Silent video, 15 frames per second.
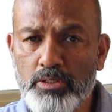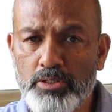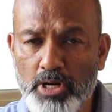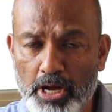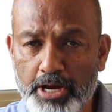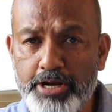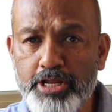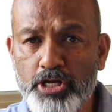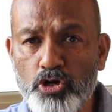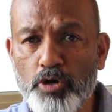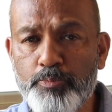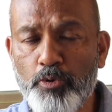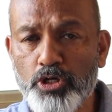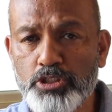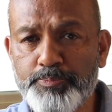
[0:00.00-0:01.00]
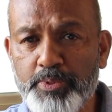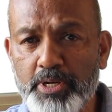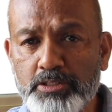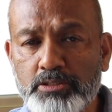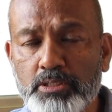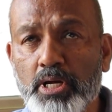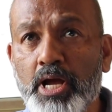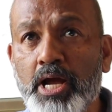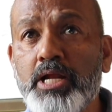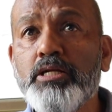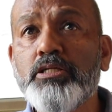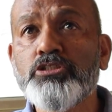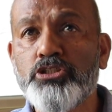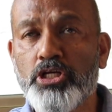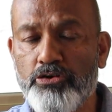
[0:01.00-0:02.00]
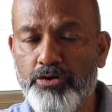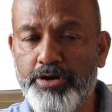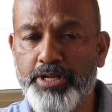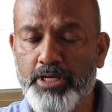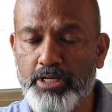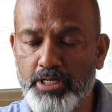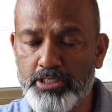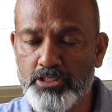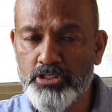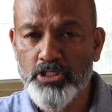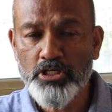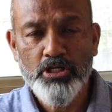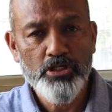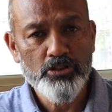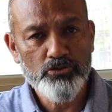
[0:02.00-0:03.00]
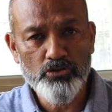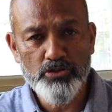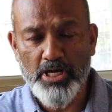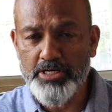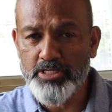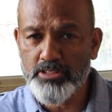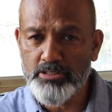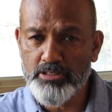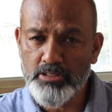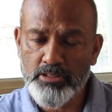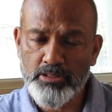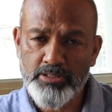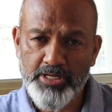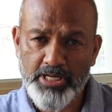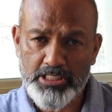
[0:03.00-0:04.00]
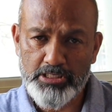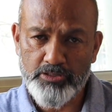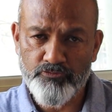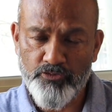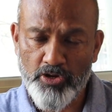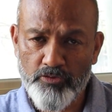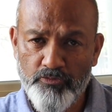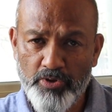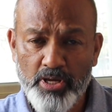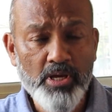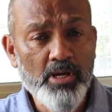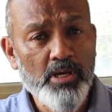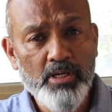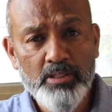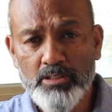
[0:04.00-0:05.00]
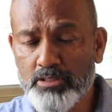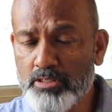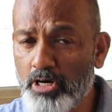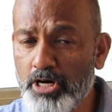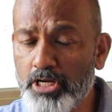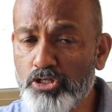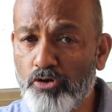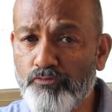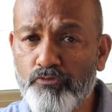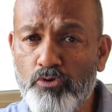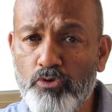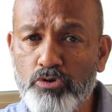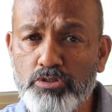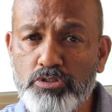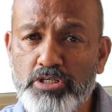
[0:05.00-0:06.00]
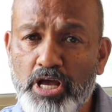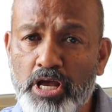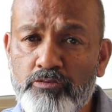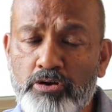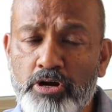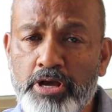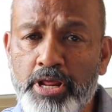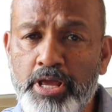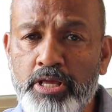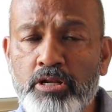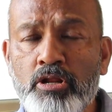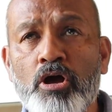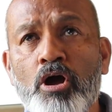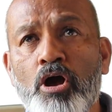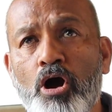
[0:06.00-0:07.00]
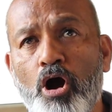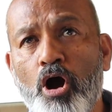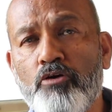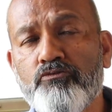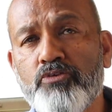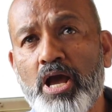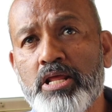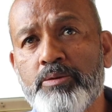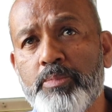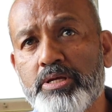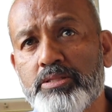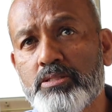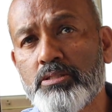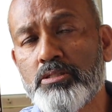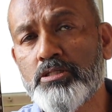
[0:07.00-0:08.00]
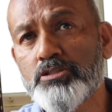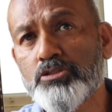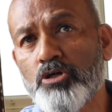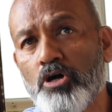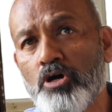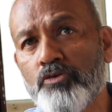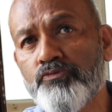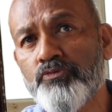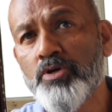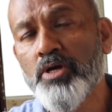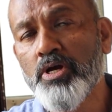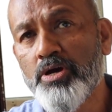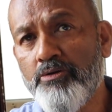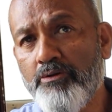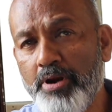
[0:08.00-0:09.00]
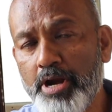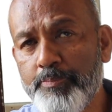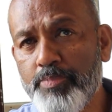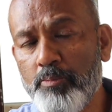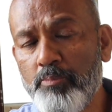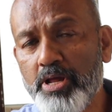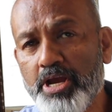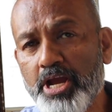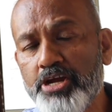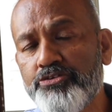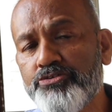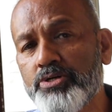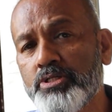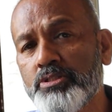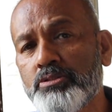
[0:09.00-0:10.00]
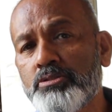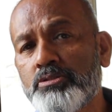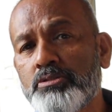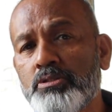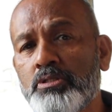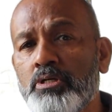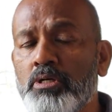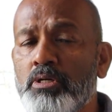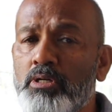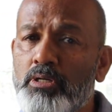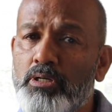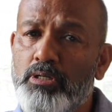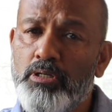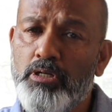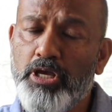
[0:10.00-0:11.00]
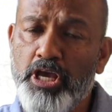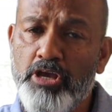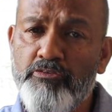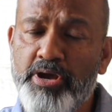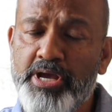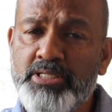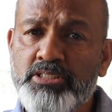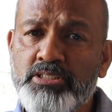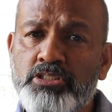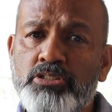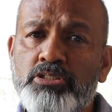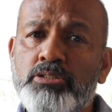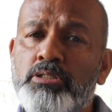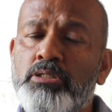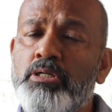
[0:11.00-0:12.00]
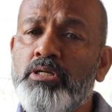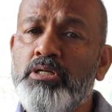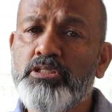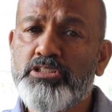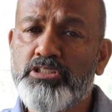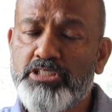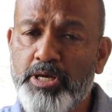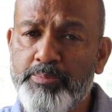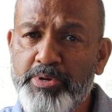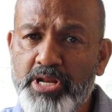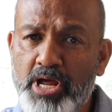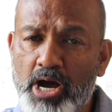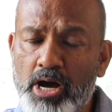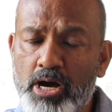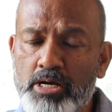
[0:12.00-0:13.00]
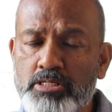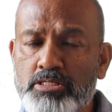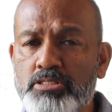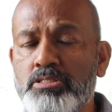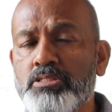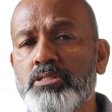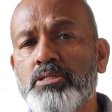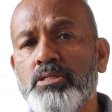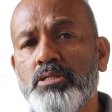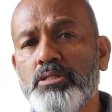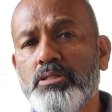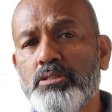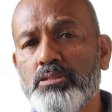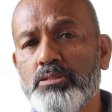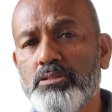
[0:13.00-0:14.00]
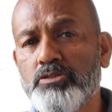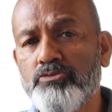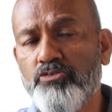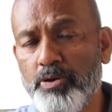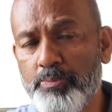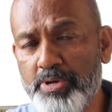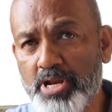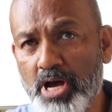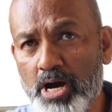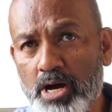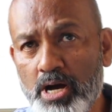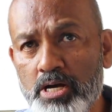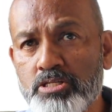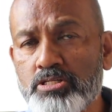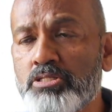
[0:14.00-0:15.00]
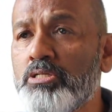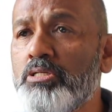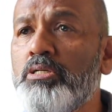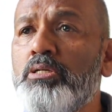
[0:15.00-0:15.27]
targeting your prospects and generating leads. So that is the next one way. The third is, of course, the evergreen offline methods of trade publications, events, seminars, webinars,